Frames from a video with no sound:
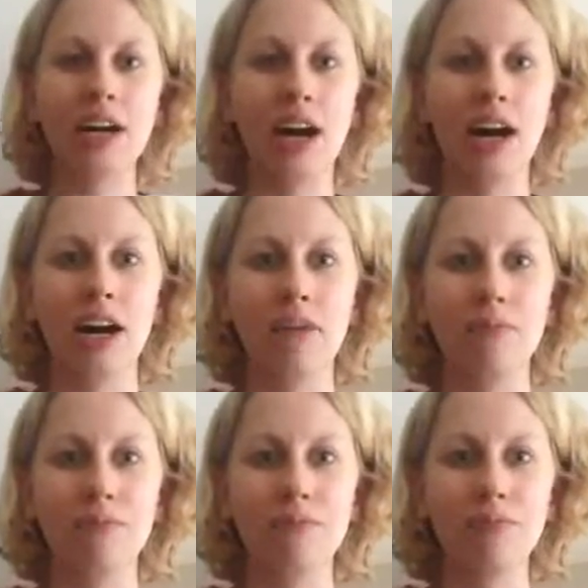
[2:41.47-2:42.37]

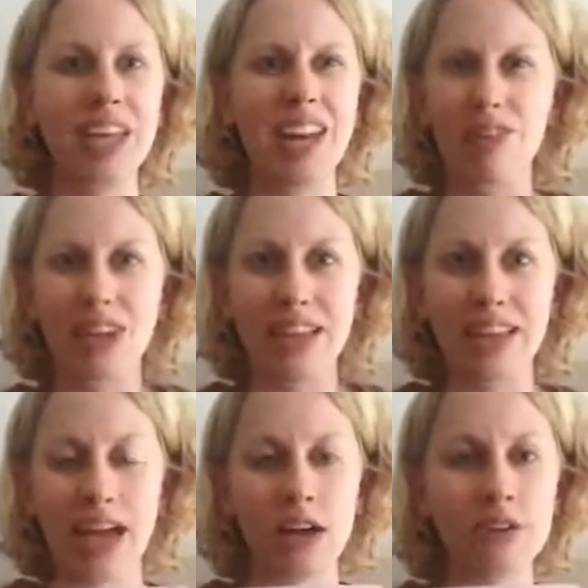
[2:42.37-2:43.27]
and never
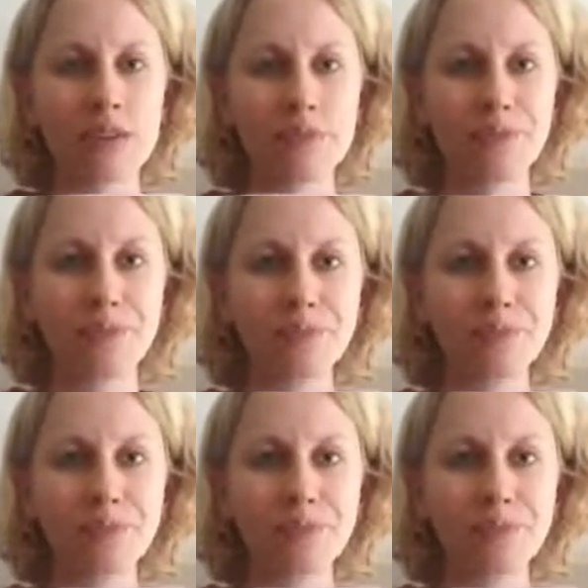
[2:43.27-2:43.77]
anything else.